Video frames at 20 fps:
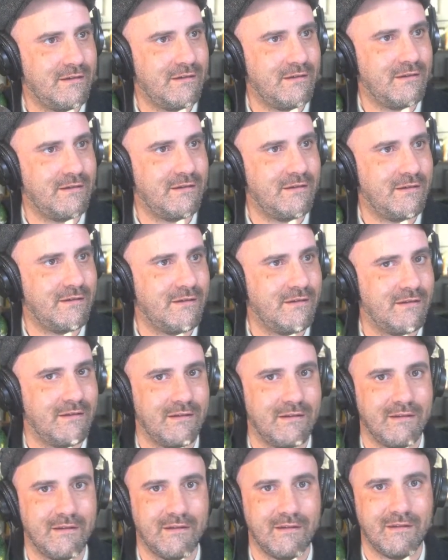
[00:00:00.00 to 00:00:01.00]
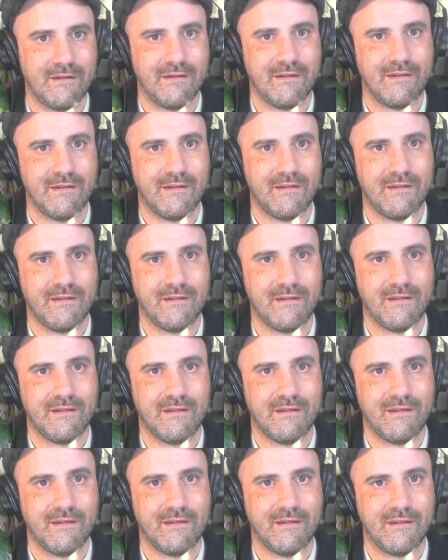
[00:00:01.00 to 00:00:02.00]

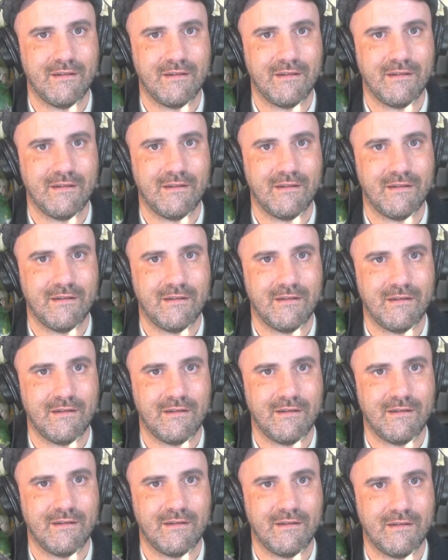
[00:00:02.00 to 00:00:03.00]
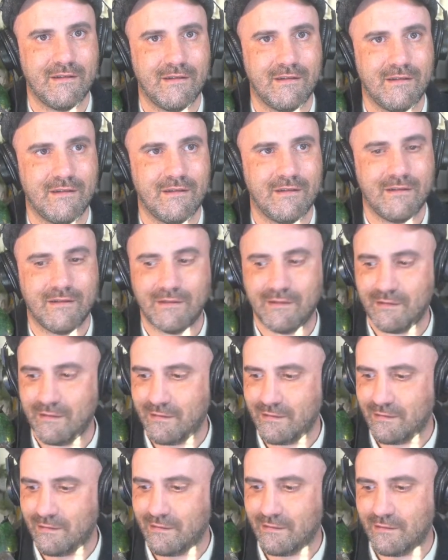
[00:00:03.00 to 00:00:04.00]

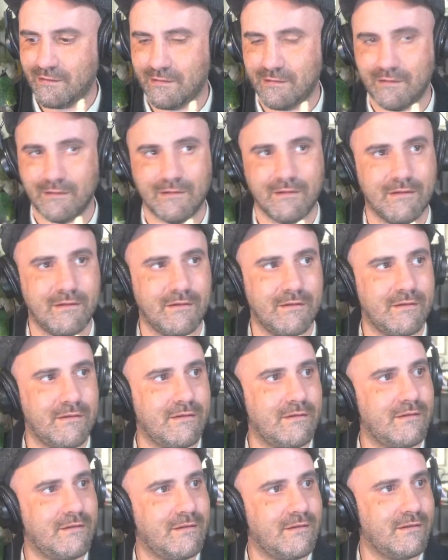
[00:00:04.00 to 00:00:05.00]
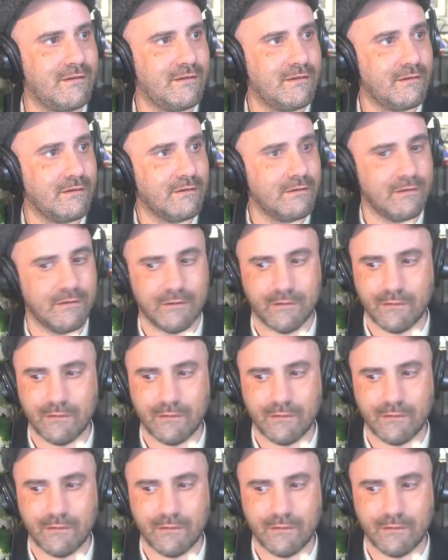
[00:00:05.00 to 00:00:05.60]
The person shown says nothing.